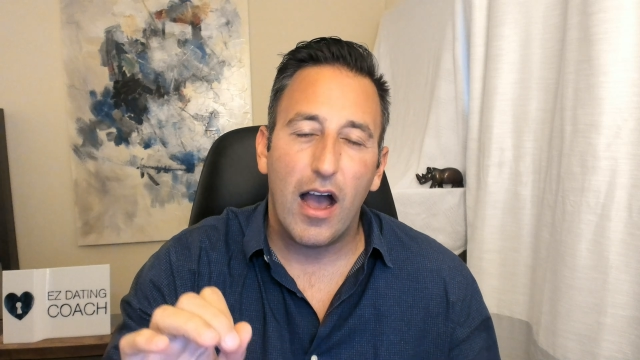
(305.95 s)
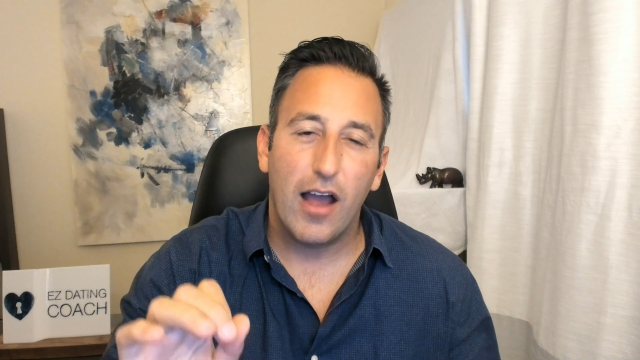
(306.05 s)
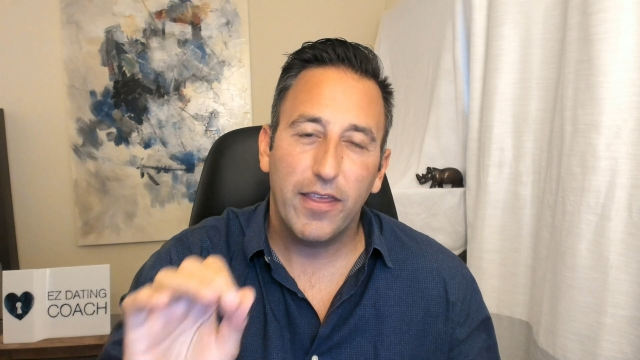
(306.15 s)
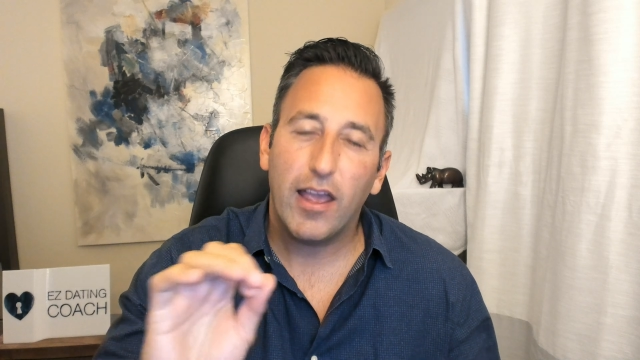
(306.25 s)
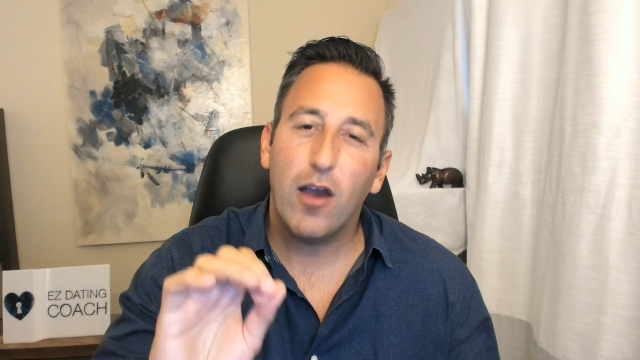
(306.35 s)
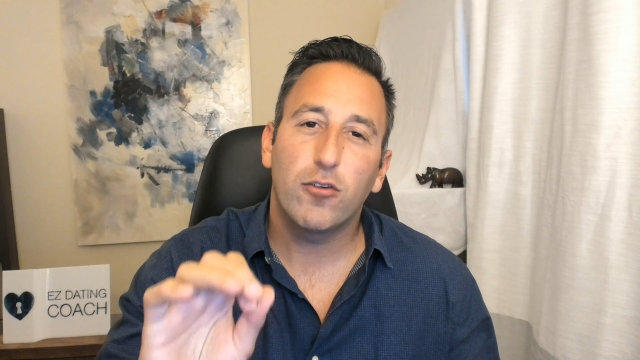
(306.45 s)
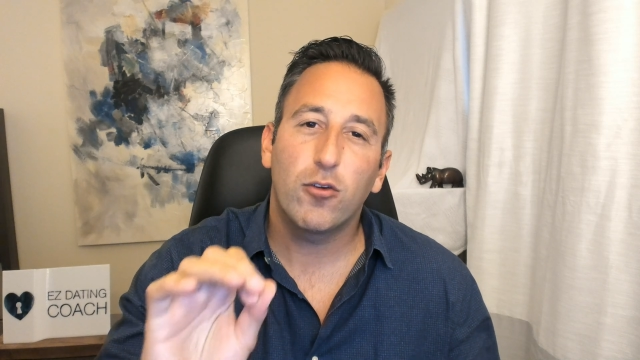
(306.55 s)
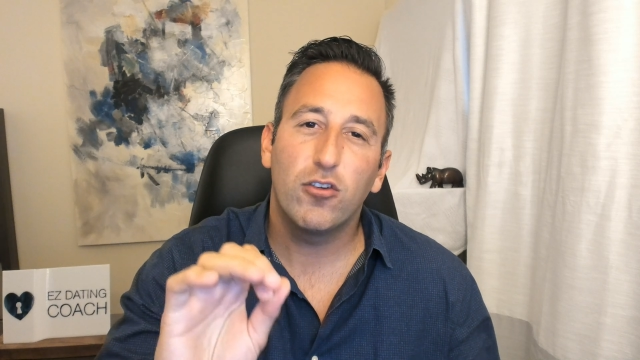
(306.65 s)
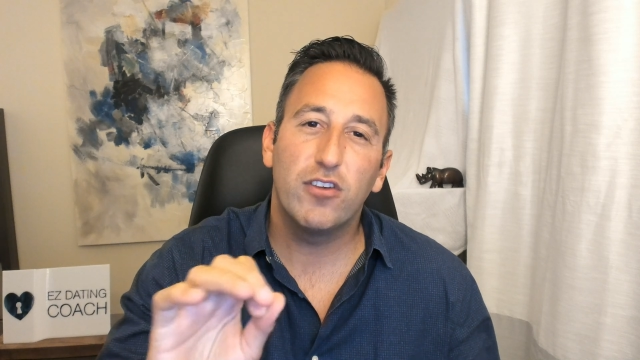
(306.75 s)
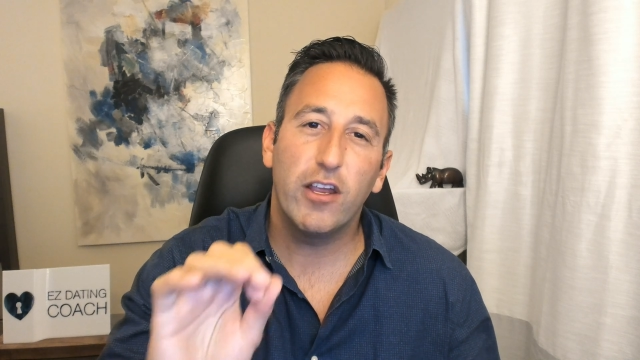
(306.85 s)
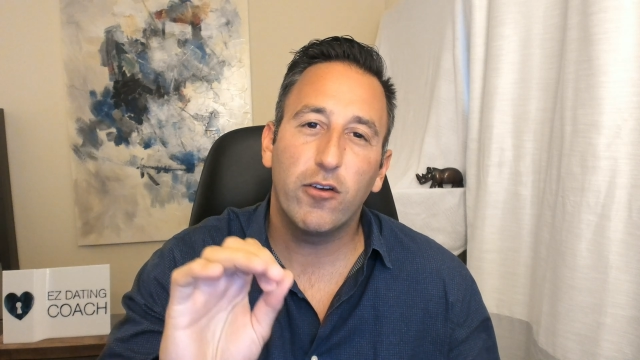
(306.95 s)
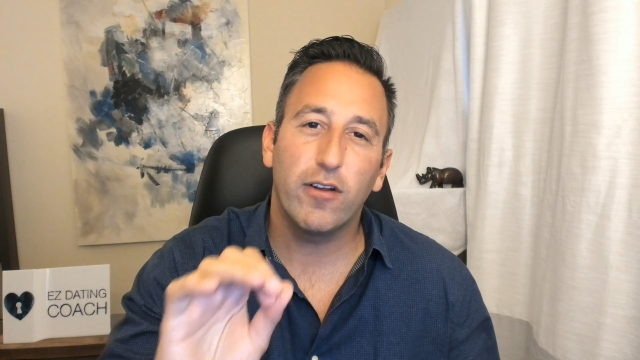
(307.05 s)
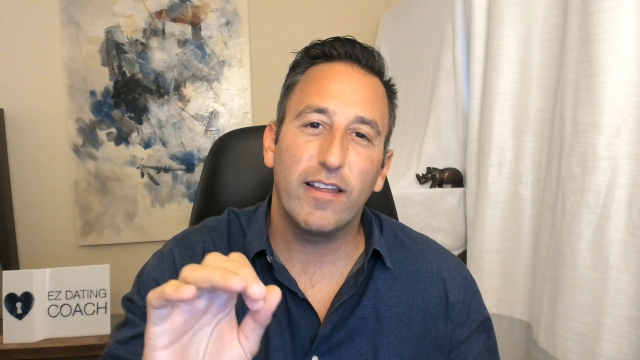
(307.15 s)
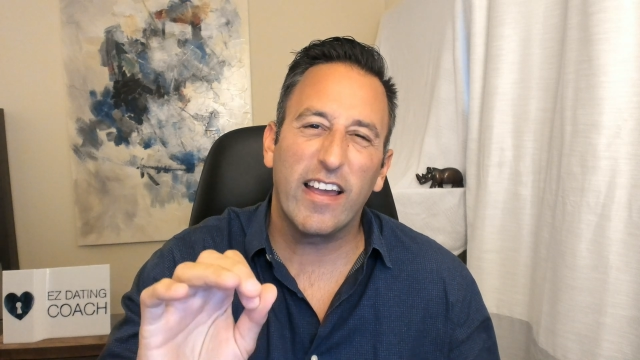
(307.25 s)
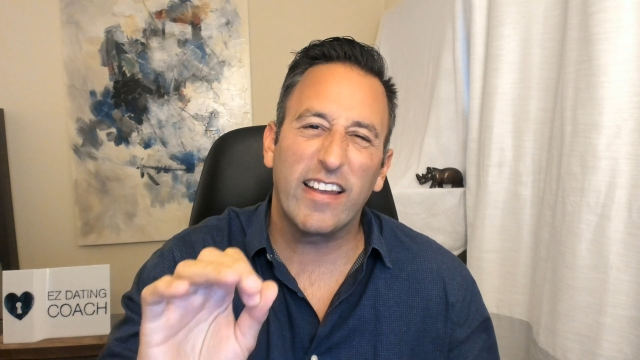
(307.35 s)
I think I was
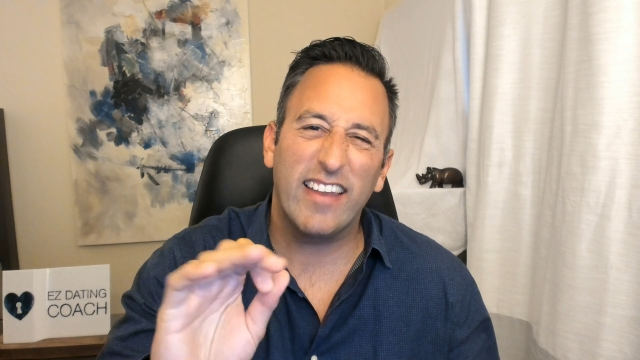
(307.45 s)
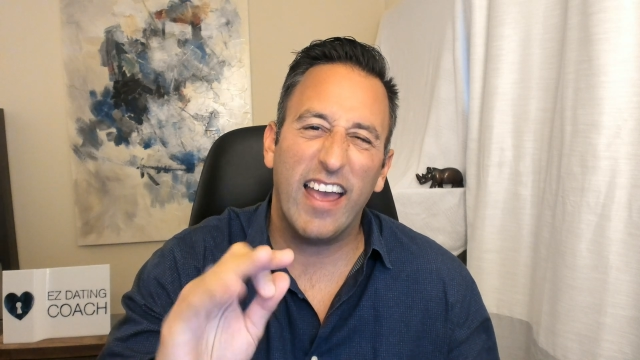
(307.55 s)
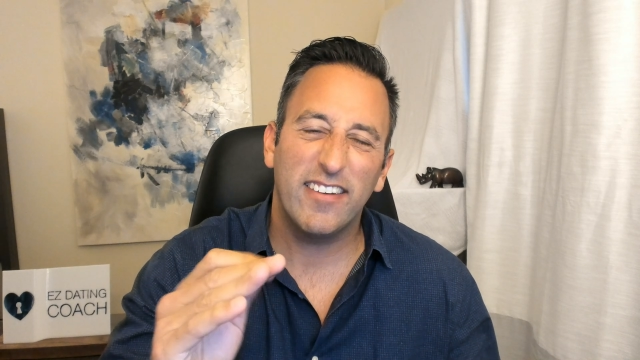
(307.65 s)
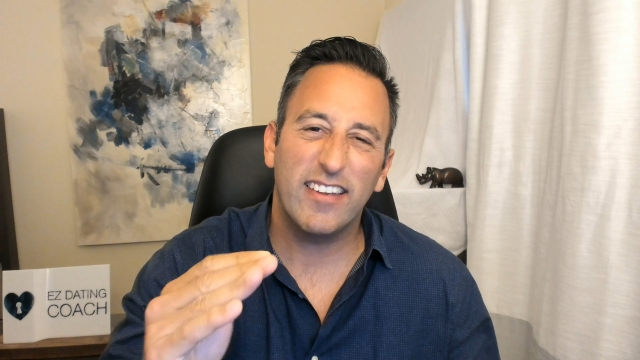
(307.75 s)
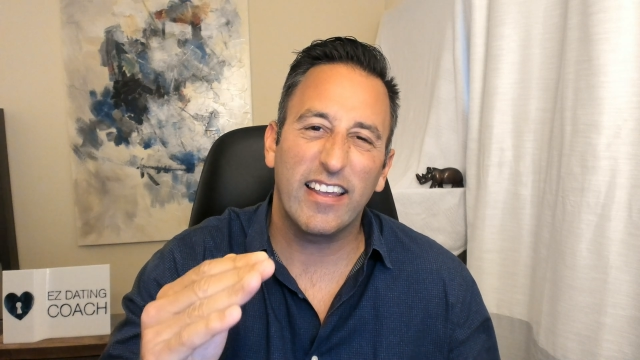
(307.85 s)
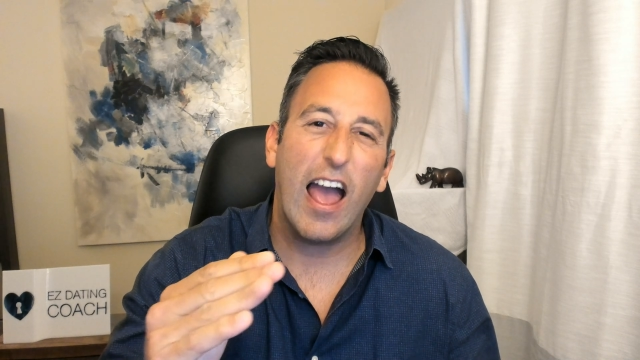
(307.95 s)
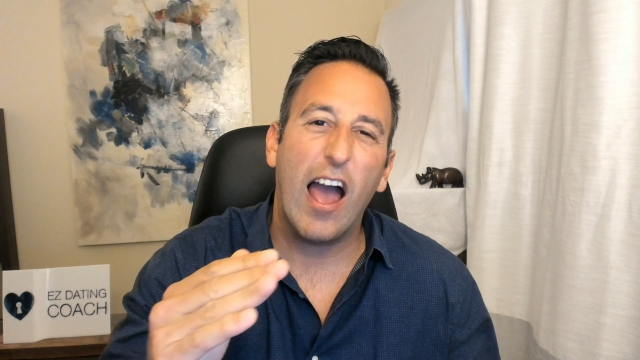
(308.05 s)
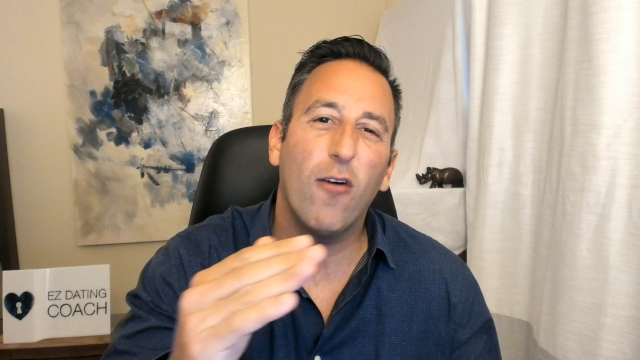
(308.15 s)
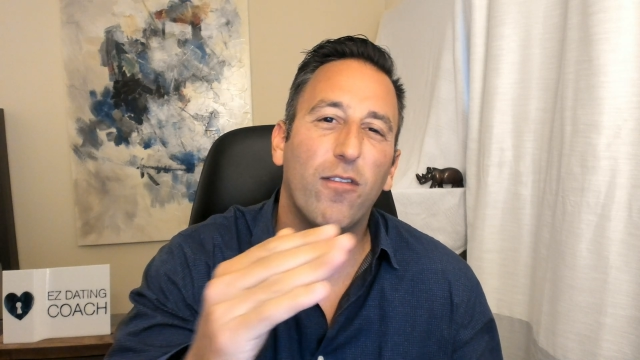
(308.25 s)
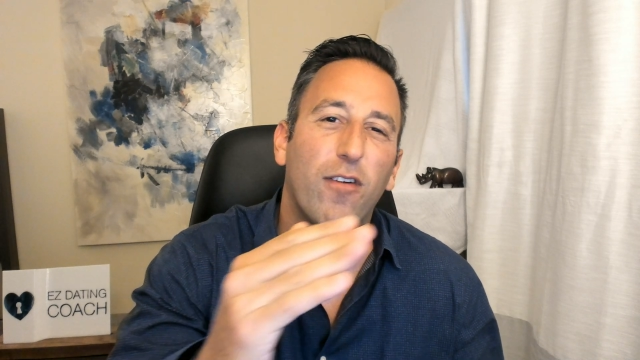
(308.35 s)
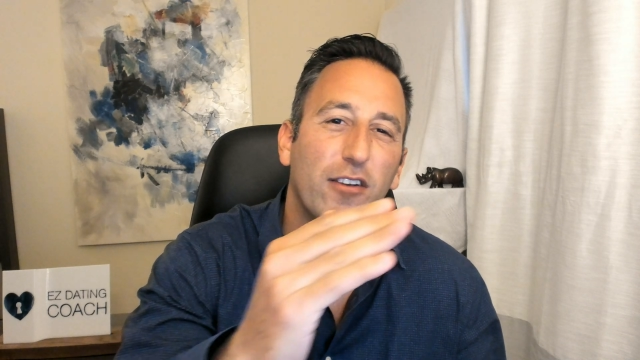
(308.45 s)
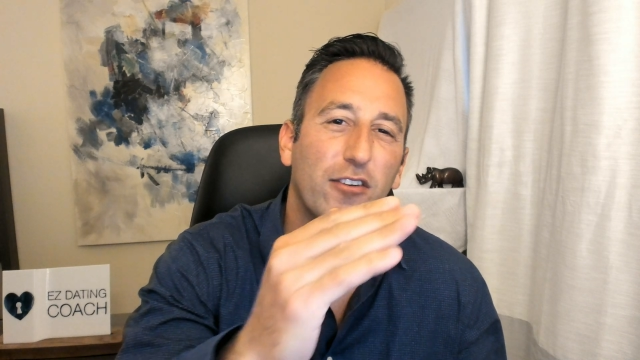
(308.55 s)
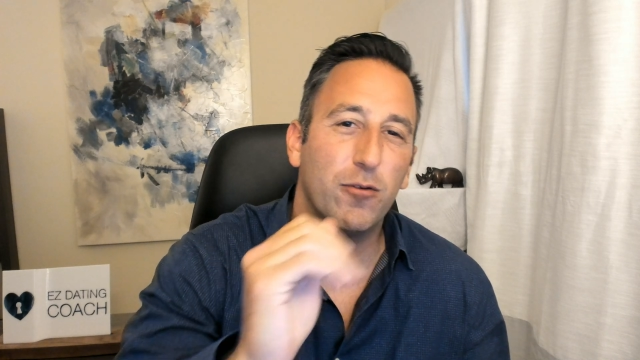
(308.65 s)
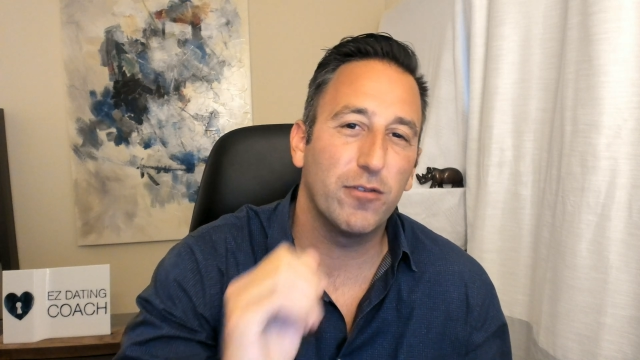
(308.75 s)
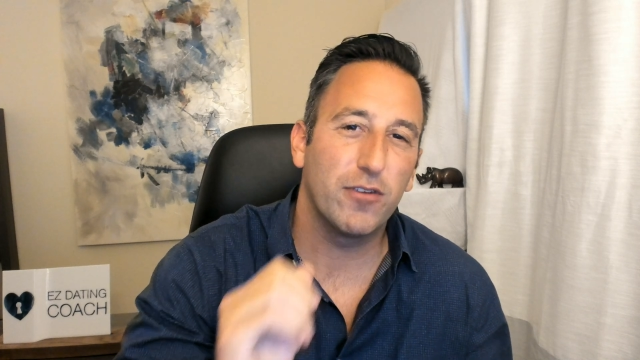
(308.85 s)
secretly like testing how
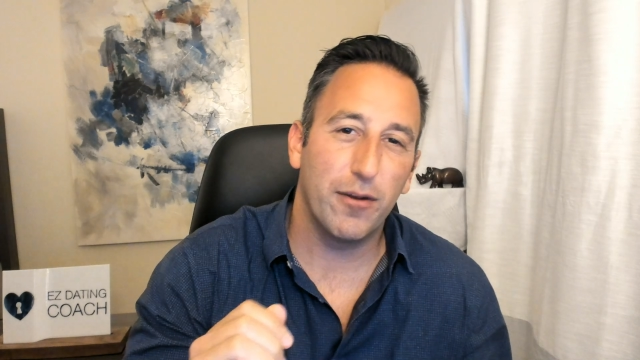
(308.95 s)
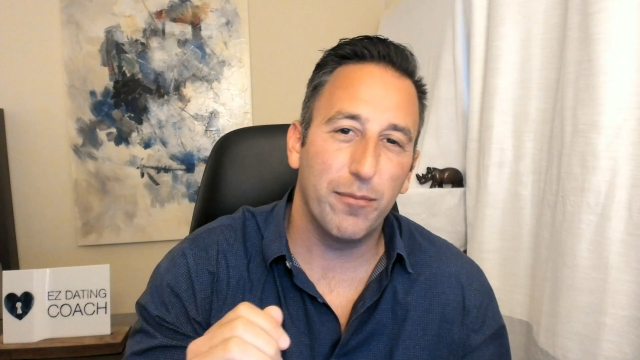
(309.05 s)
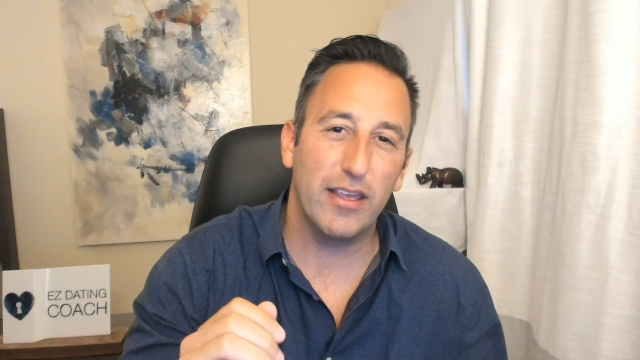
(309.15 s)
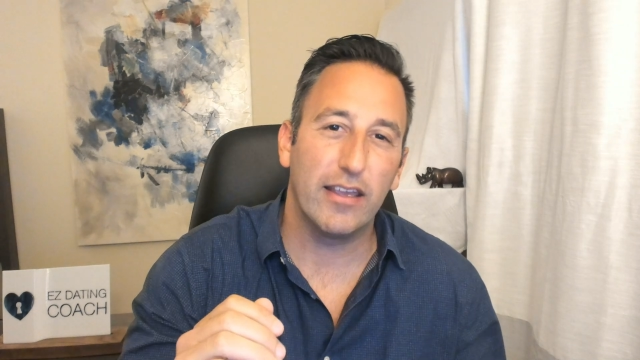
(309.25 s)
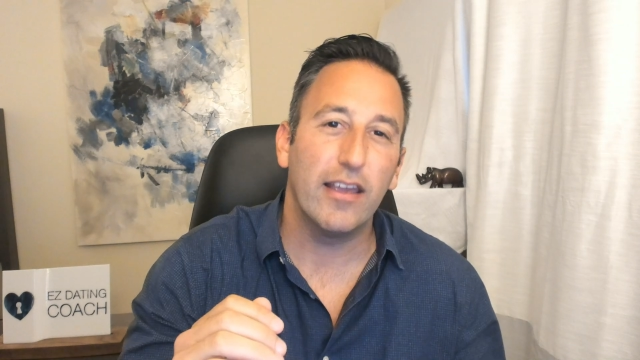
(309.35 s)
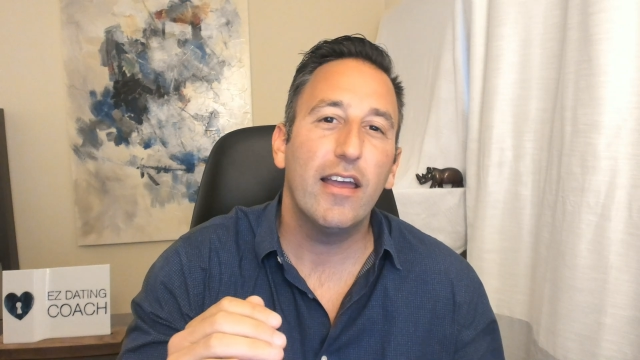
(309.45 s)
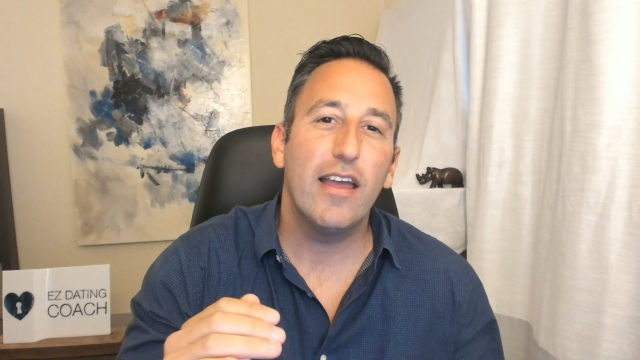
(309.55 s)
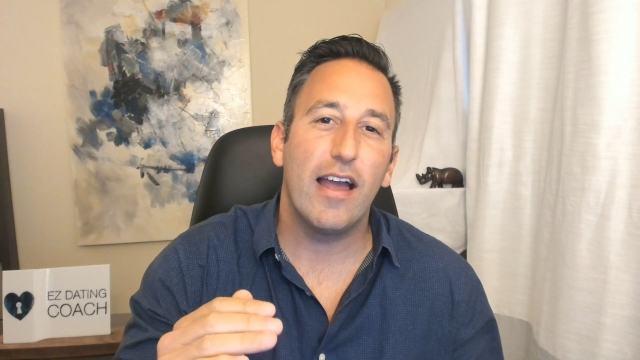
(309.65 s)
fun she was going to be